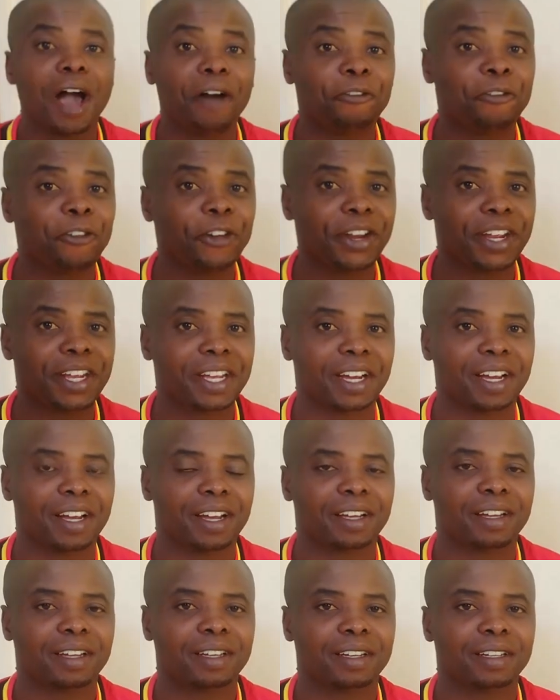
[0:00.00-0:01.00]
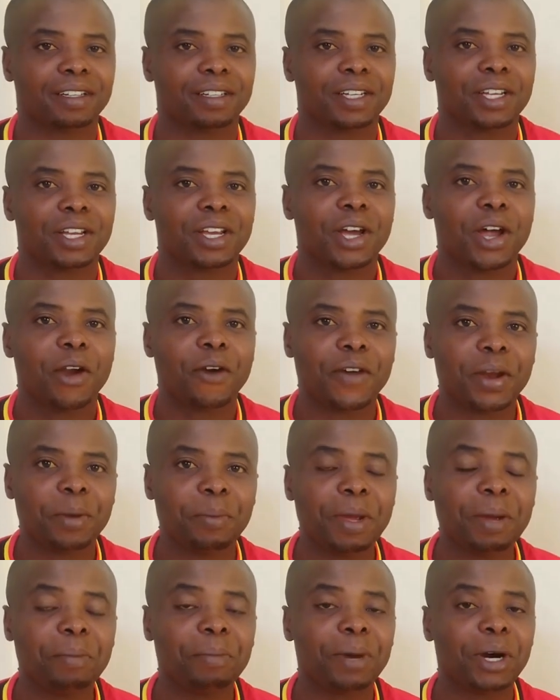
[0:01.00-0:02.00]
Africa,
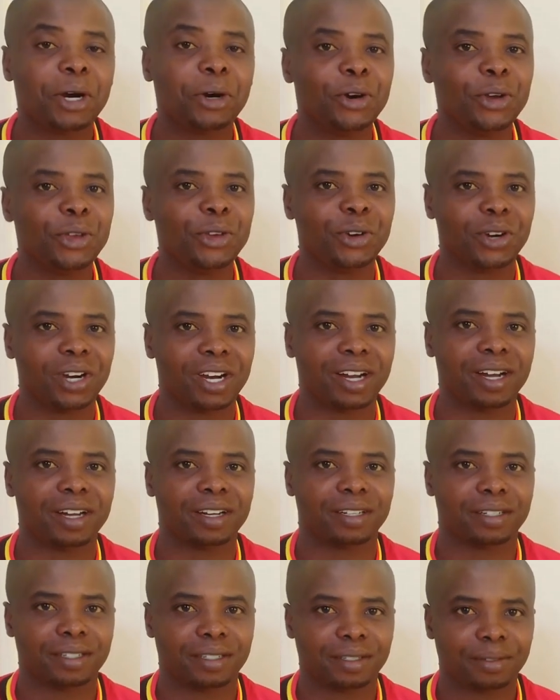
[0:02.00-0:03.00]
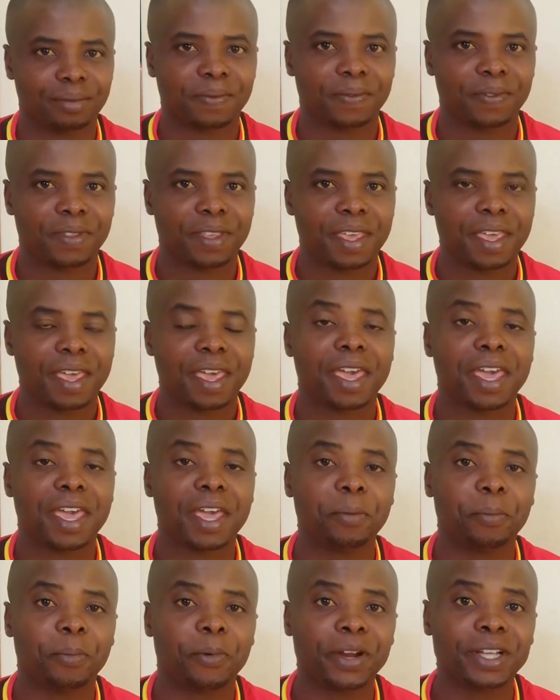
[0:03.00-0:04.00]
remember who you are.
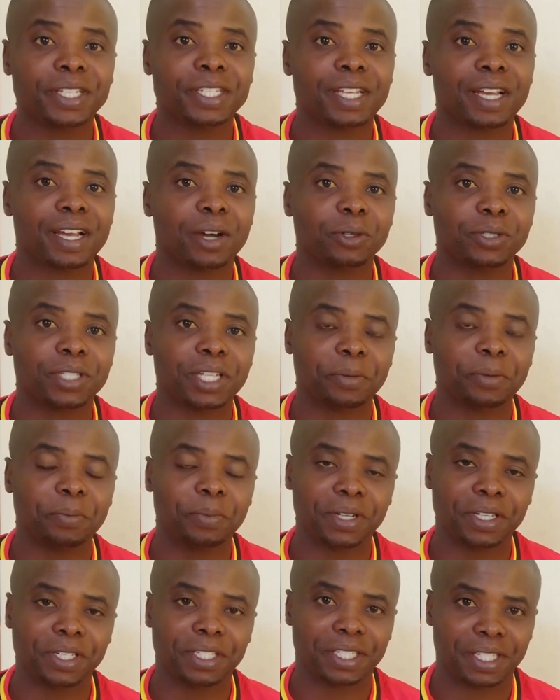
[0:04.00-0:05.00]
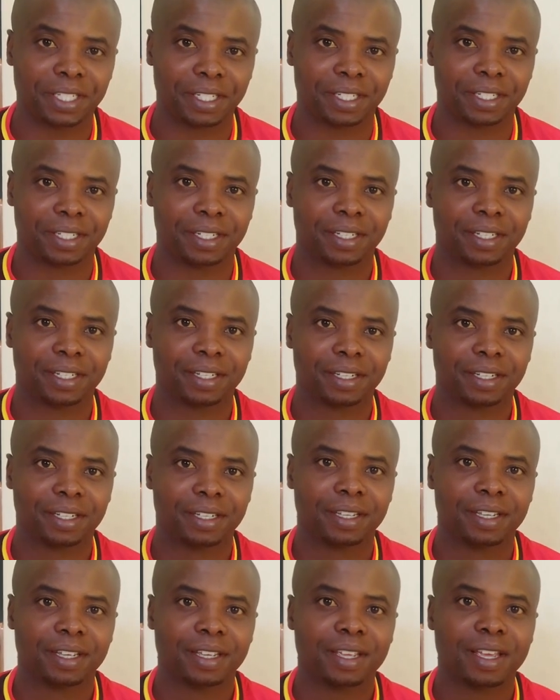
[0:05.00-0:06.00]
Embrace accountability
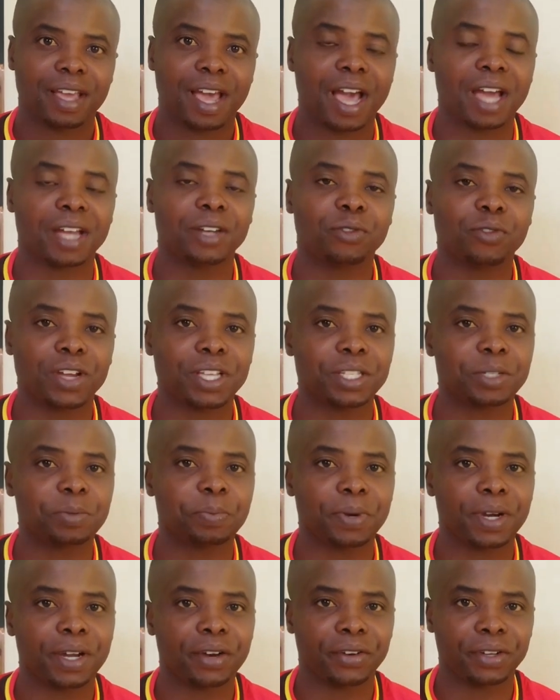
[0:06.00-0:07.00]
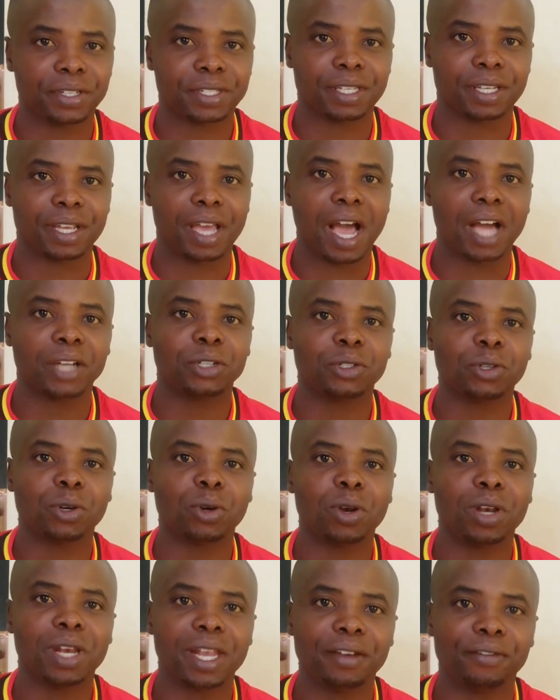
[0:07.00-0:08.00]
and transparency at
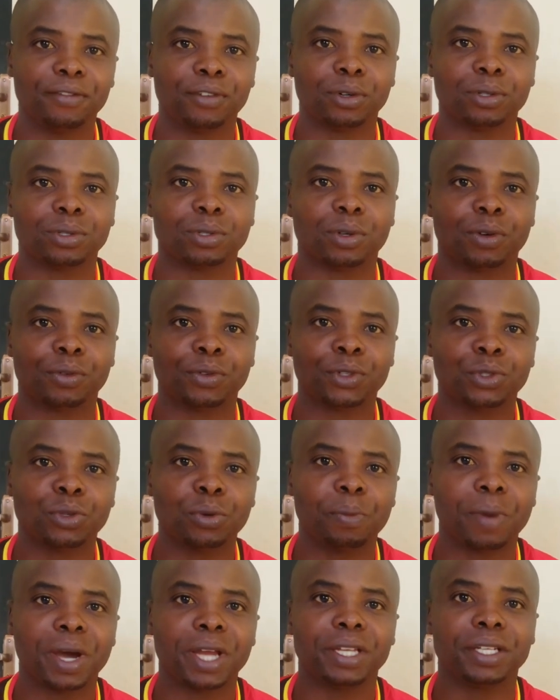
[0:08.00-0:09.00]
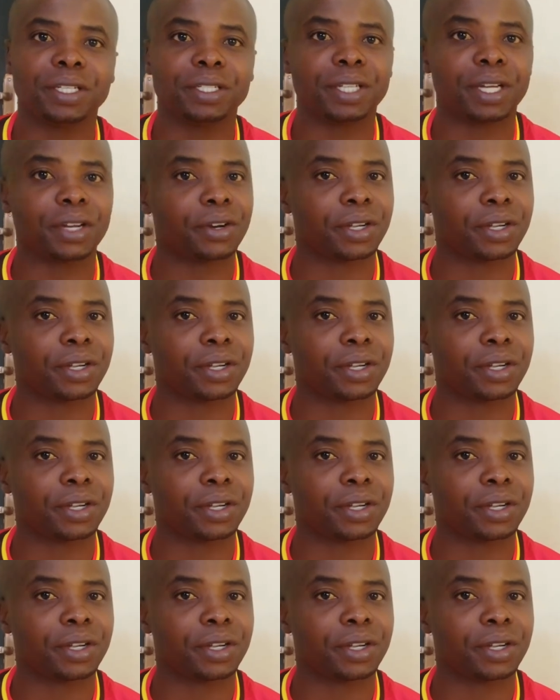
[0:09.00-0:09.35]
all levels of human